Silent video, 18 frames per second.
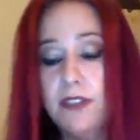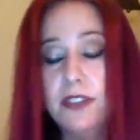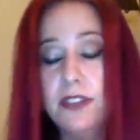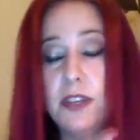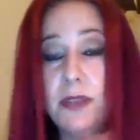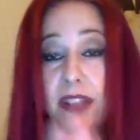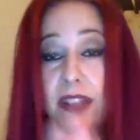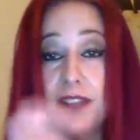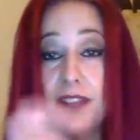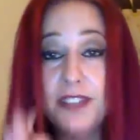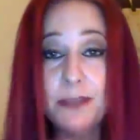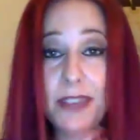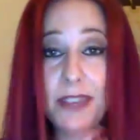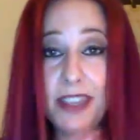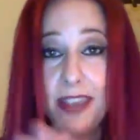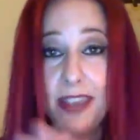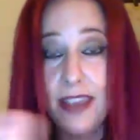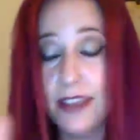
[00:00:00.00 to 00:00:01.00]
a little bit left on
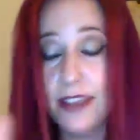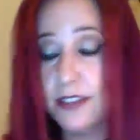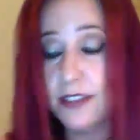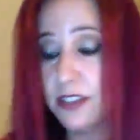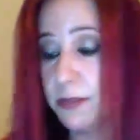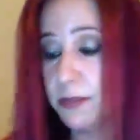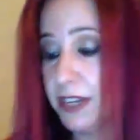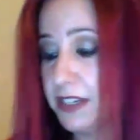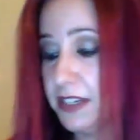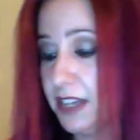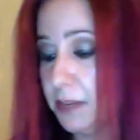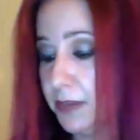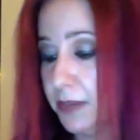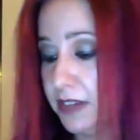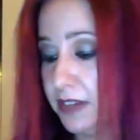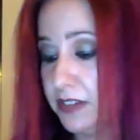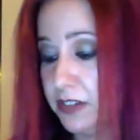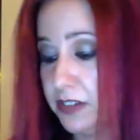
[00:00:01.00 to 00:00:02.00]
my hand, so I'm going to take
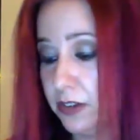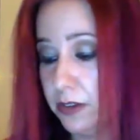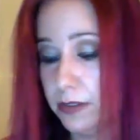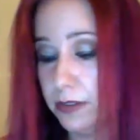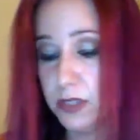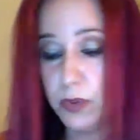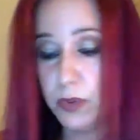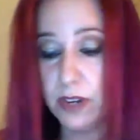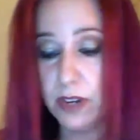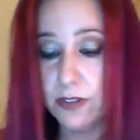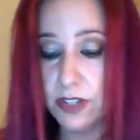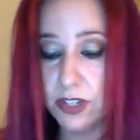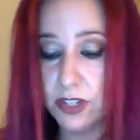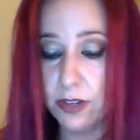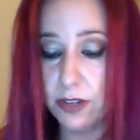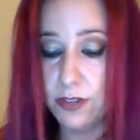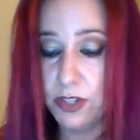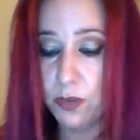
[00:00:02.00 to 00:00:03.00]
my stones, whatever
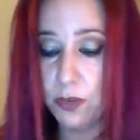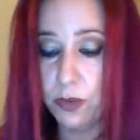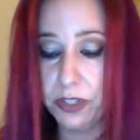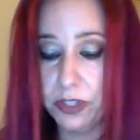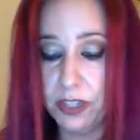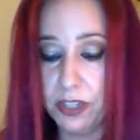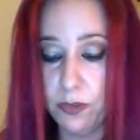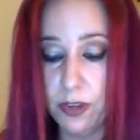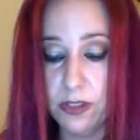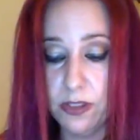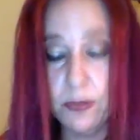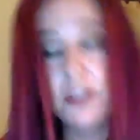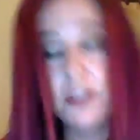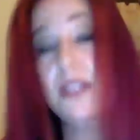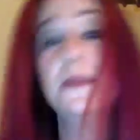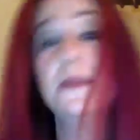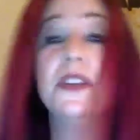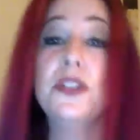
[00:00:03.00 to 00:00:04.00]
stones you're working with, put
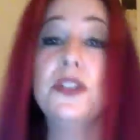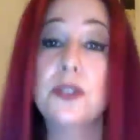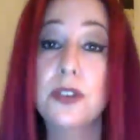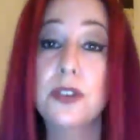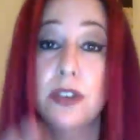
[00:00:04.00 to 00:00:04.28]
them in your